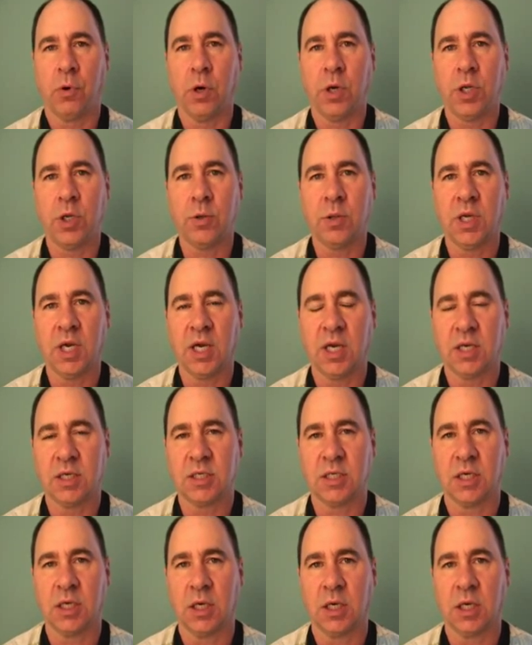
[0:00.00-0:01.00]
you get
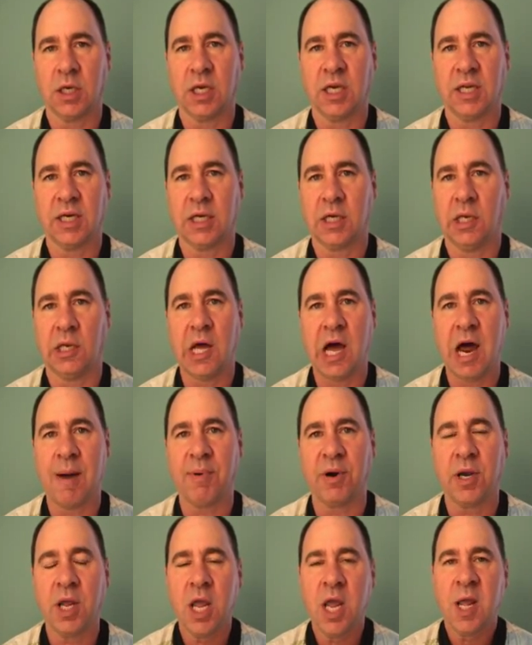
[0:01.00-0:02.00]

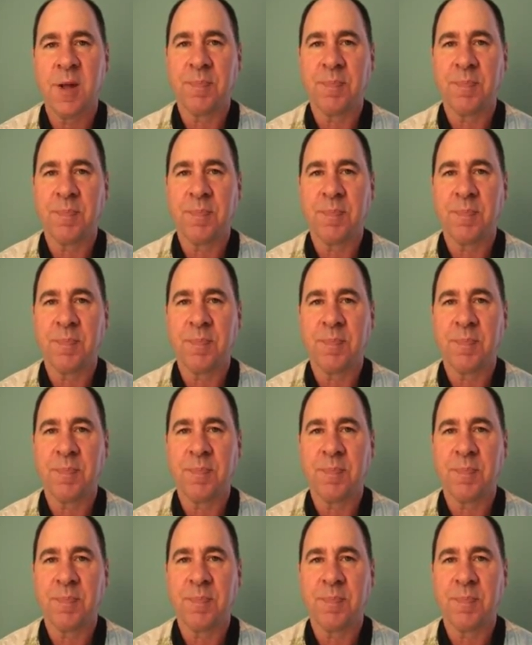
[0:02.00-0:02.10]
clobbered.